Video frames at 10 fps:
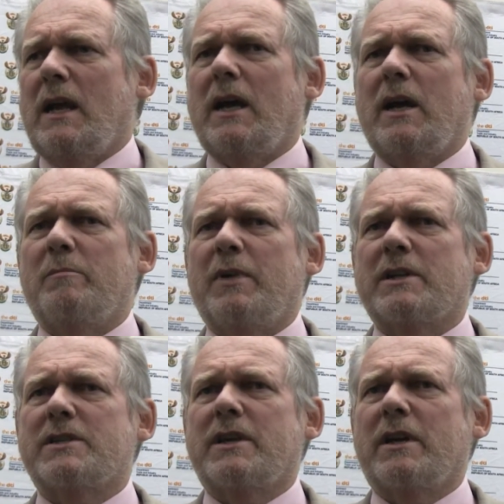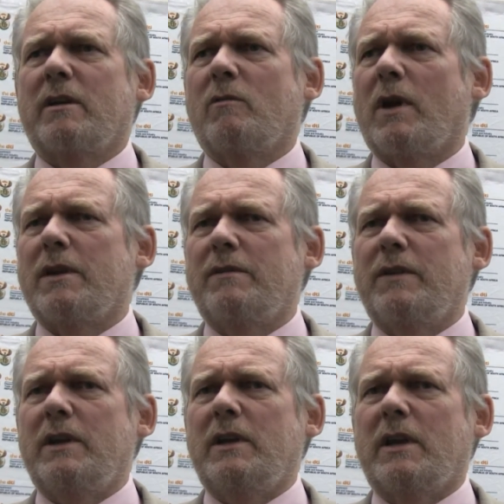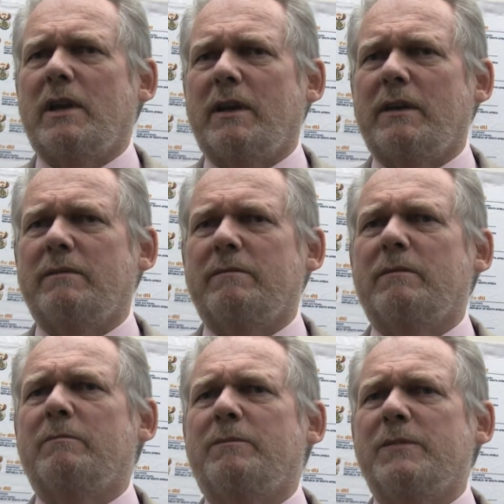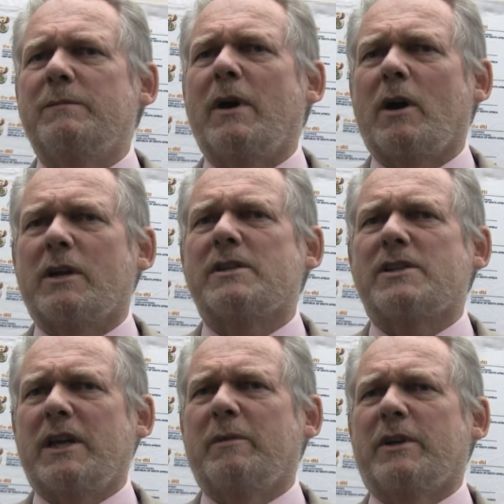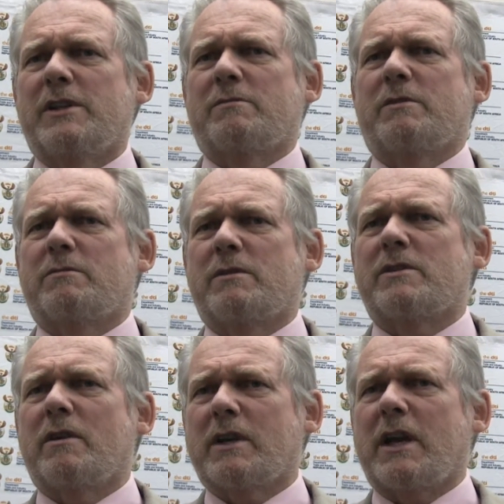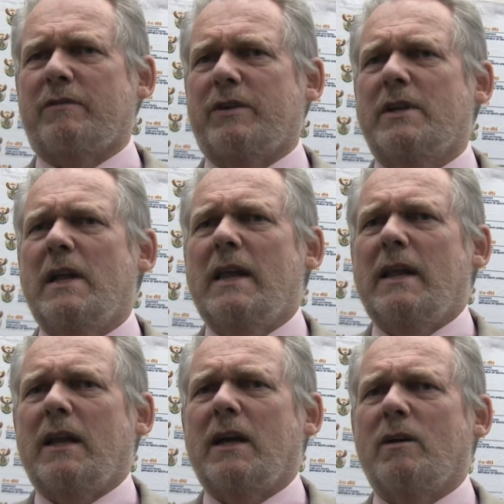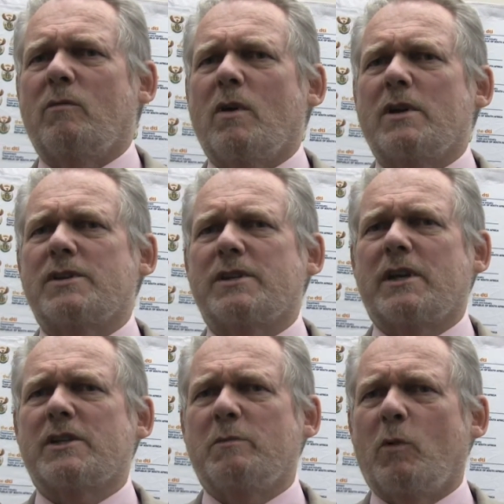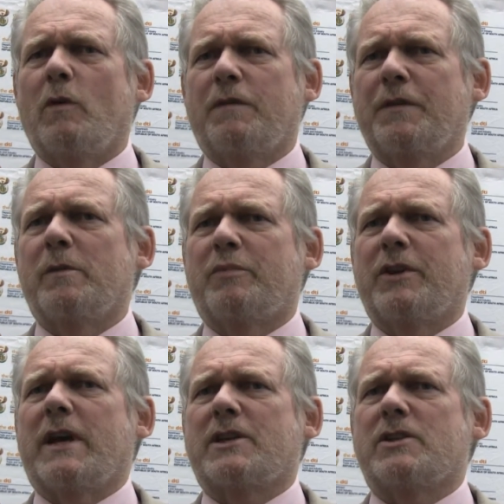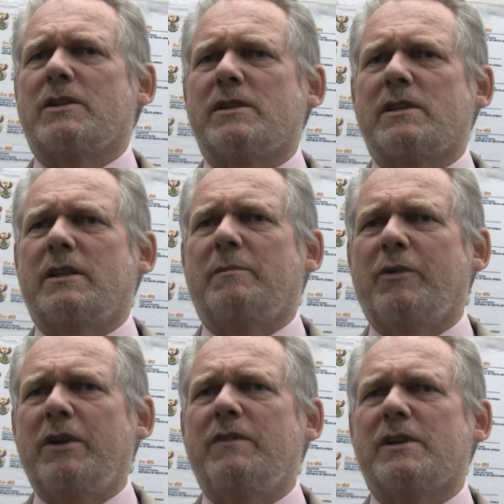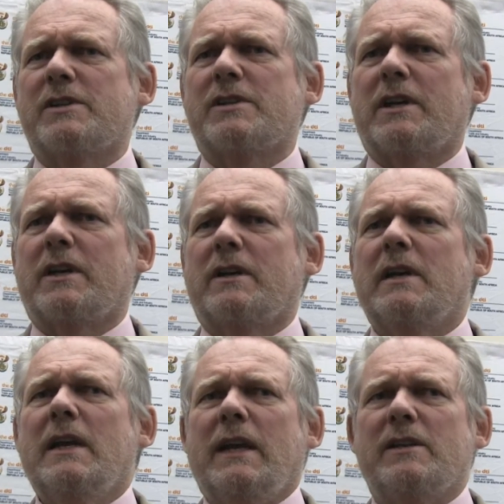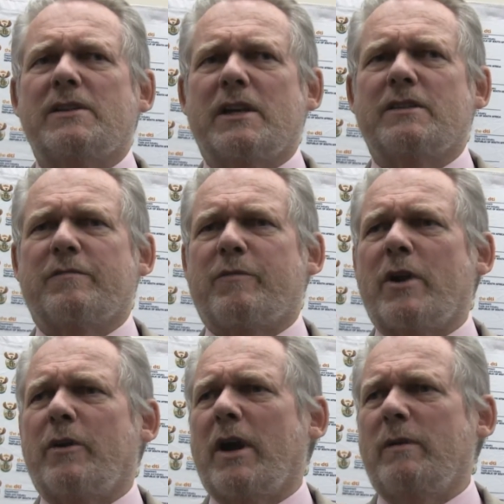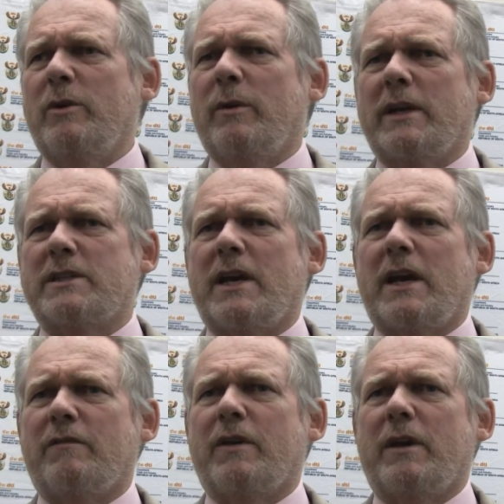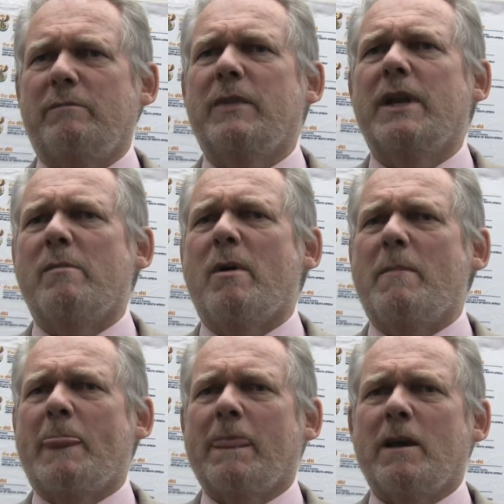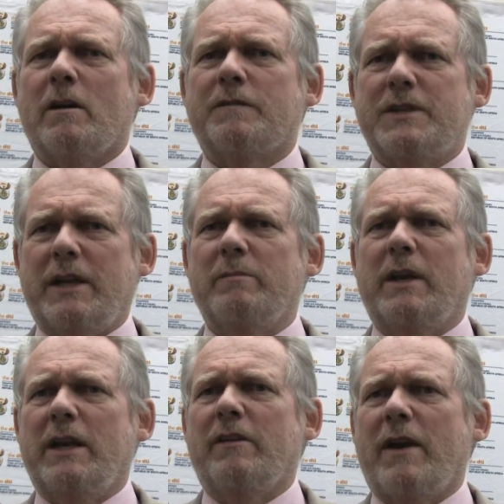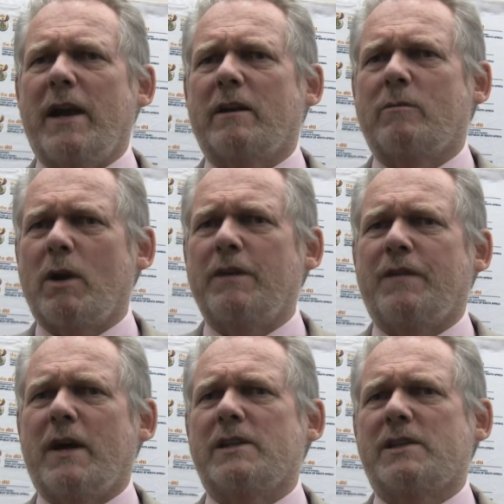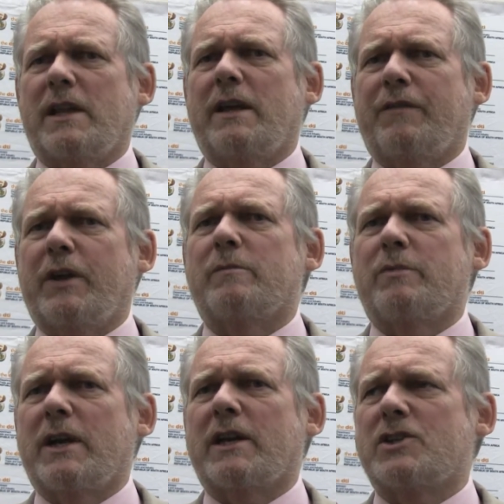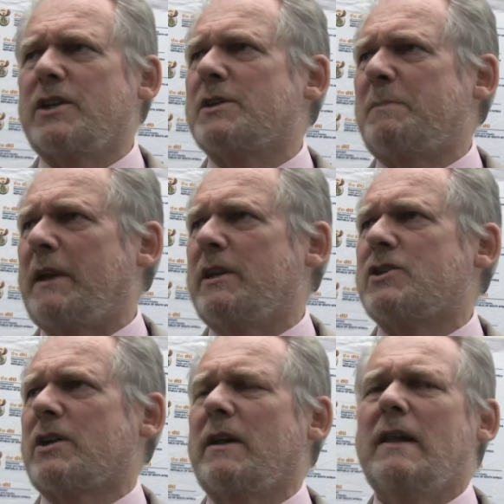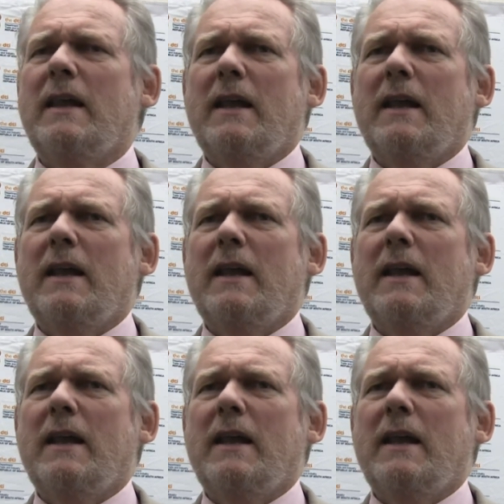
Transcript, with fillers: Uh, but uh, one of the uh, market segments which was not covered uh, was uh, small film productions. In the previous uh, incentive program, you had to have a minimum of 10 million rand qualifying South African production expenditure,